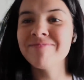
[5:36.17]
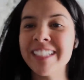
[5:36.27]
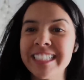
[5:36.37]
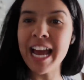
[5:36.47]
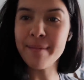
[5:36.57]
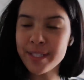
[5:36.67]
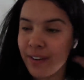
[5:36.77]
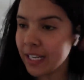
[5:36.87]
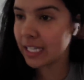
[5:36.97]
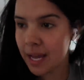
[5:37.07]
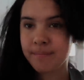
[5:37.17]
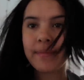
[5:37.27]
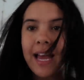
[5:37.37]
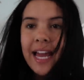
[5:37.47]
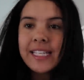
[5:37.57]
The time has finally come.
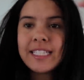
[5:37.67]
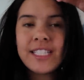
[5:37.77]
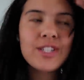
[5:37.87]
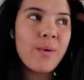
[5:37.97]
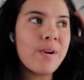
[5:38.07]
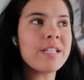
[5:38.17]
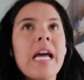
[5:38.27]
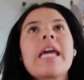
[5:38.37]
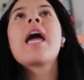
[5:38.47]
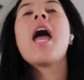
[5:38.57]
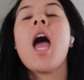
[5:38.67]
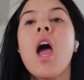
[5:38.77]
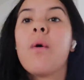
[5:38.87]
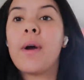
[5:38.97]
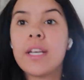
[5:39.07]
I did the chores. I
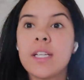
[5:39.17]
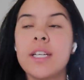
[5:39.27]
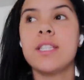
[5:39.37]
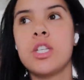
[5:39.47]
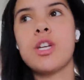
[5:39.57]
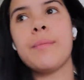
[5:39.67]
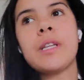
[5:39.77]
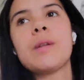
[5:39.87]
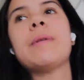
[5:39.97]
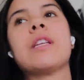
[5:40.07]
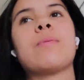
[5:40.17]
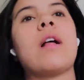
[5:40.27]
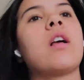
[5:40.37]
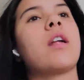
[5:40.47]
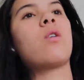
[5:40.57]
went and cleaned the gym a little bit as
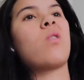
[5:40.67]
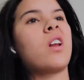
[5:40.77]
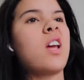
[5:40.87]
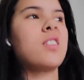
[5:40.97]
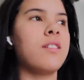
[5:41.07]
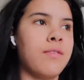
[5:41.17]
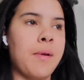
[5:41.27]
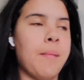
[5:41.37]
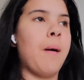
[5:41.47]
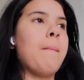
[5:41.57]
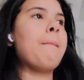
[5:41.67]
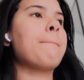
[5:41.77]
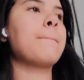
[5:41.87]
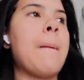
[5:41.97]
well, kind of organized it for my mom.